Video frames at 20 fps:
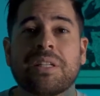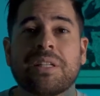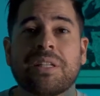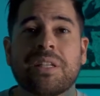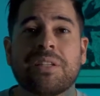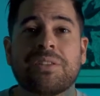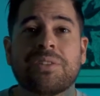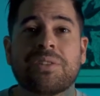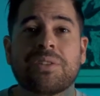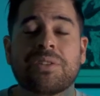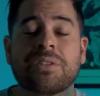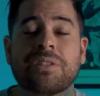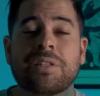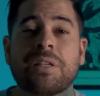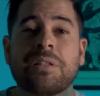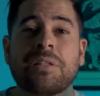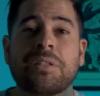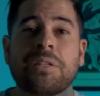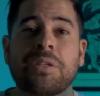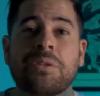it's just
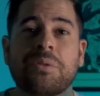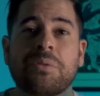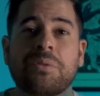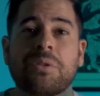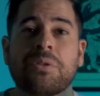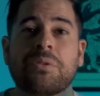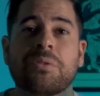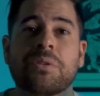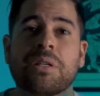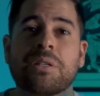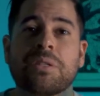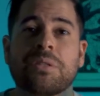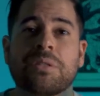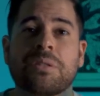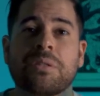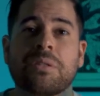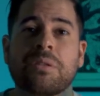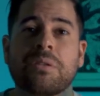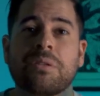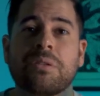telling you to
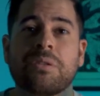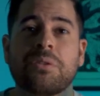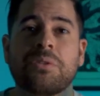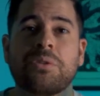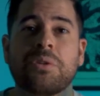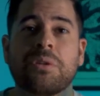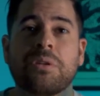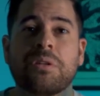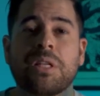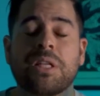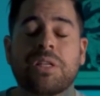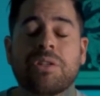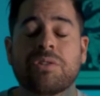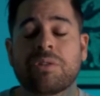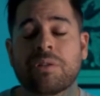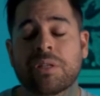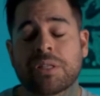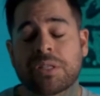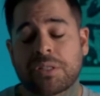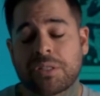trust the journey,
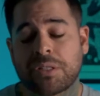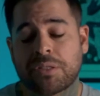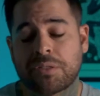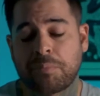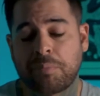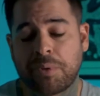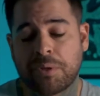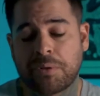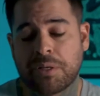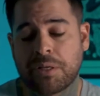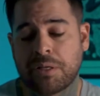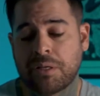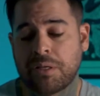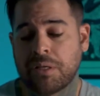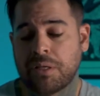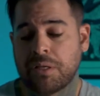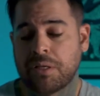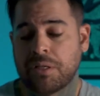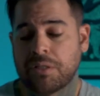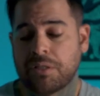trust spirit
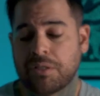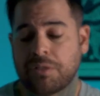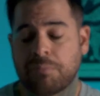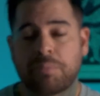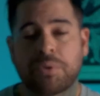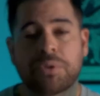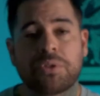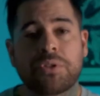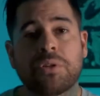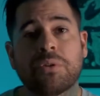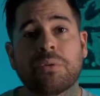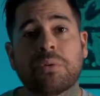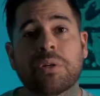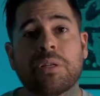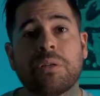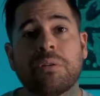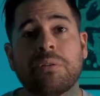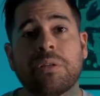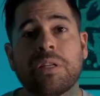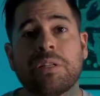to put you where
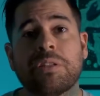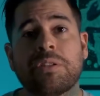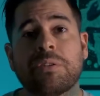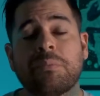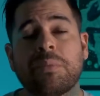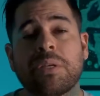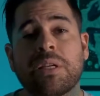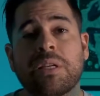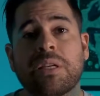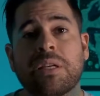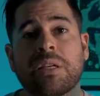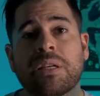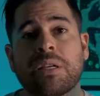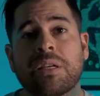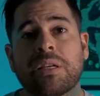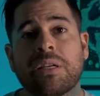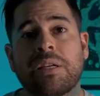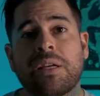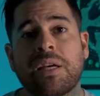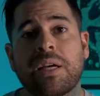you need to be
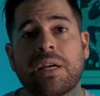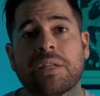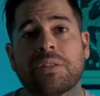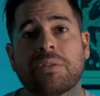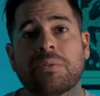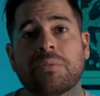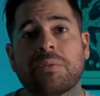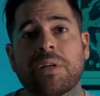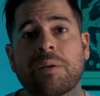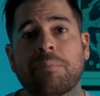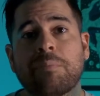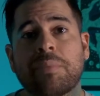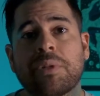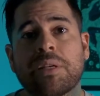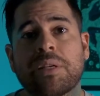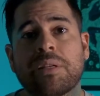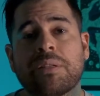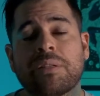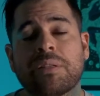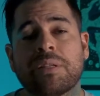at the right
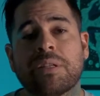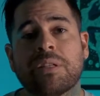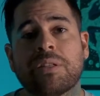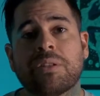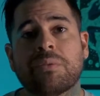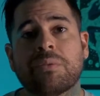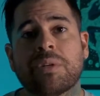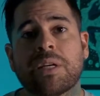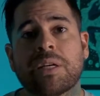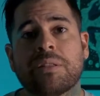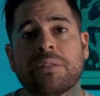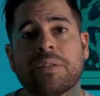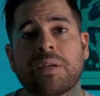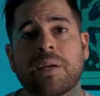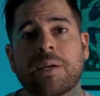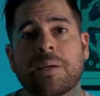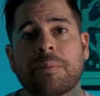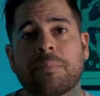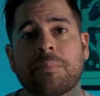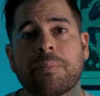place and at the right
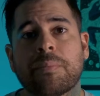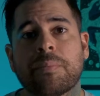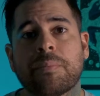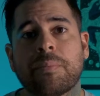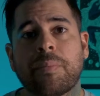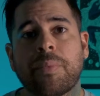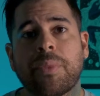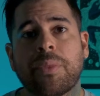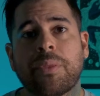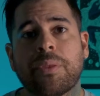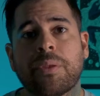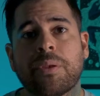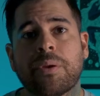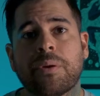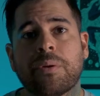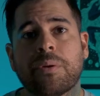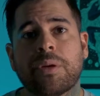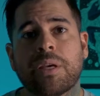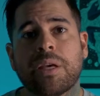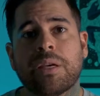time.
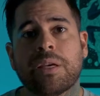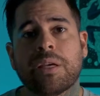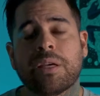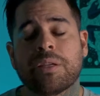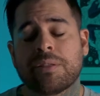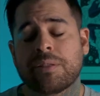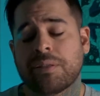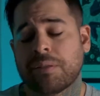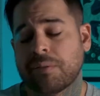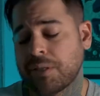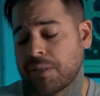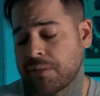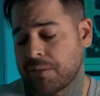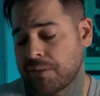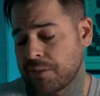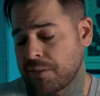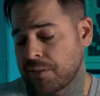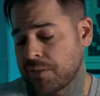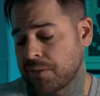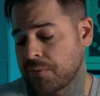Okay, Cancerians,
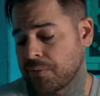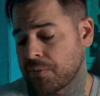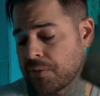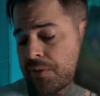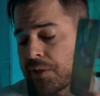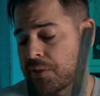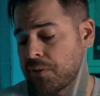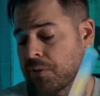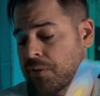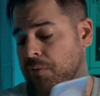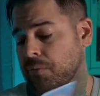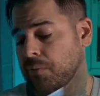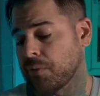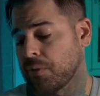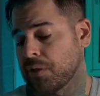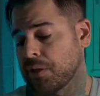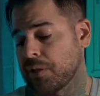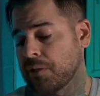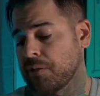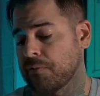this is really good. We'll
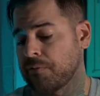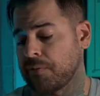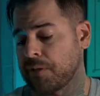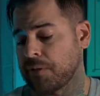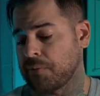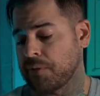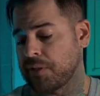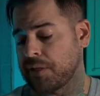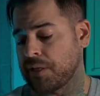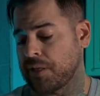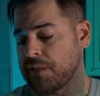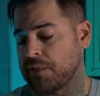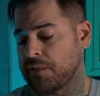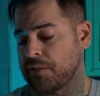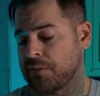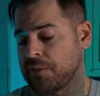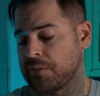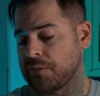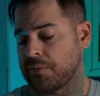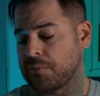clarify what that
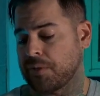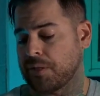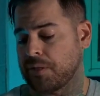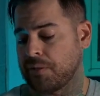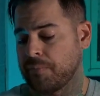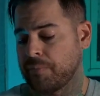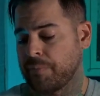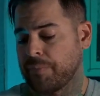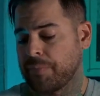is as well.